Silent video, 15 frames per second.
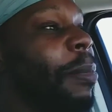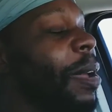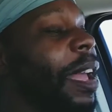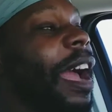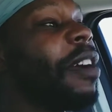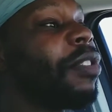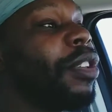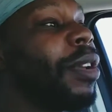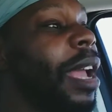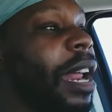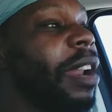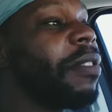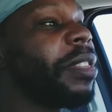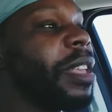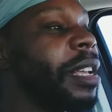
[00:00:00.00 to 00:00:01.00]
after you got
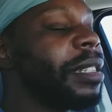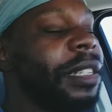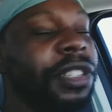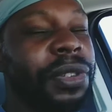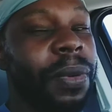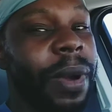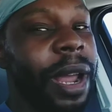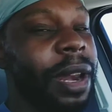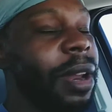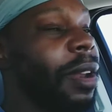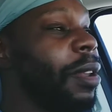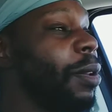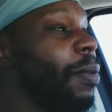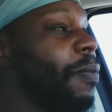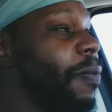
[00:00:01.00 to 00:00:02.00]
everything situated and
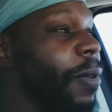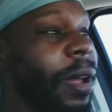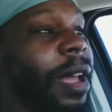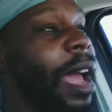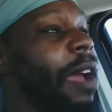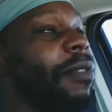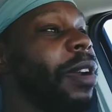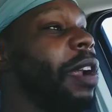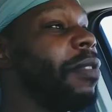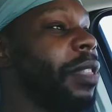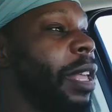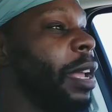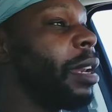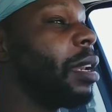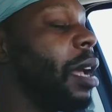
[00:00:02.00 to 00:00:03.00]
you have
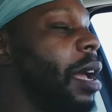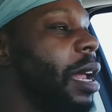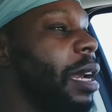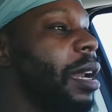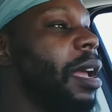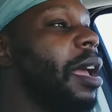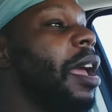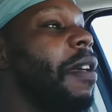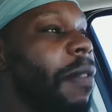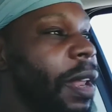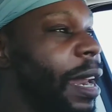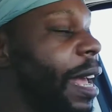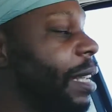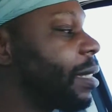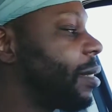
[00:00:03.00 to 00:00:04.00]
everything done, the
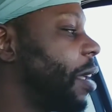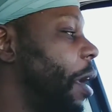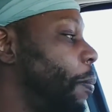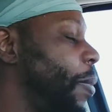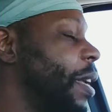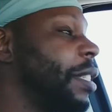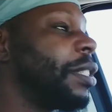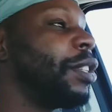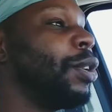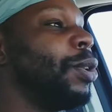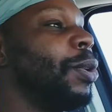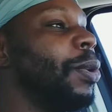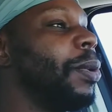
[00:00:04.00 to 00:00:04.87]
next step is to